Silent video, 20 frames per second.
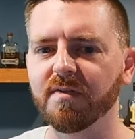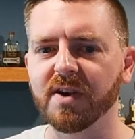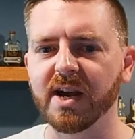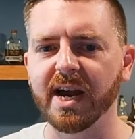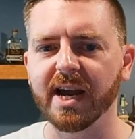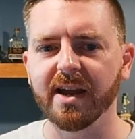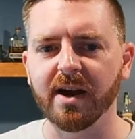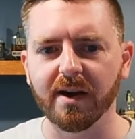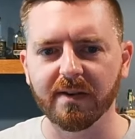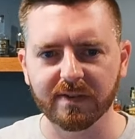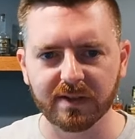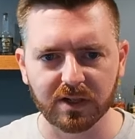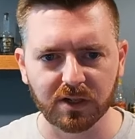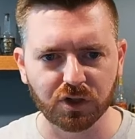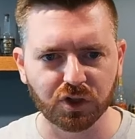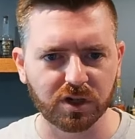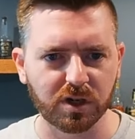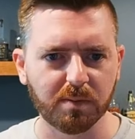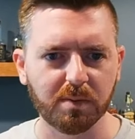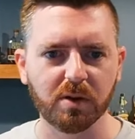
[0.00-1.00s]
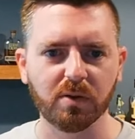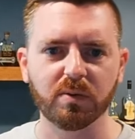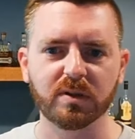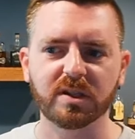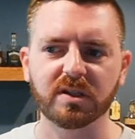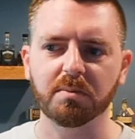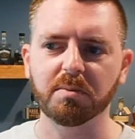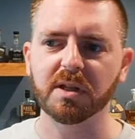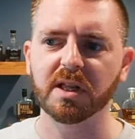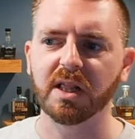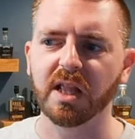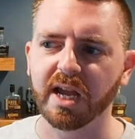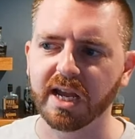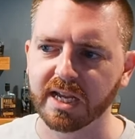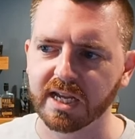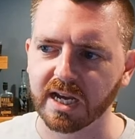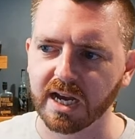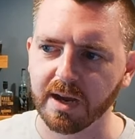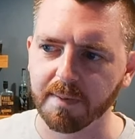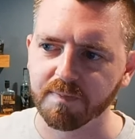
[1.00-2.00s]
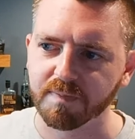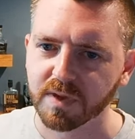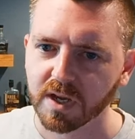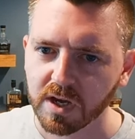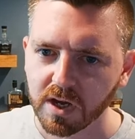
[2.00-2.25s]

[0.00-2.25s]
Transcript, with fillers: that I often attribute with something like um,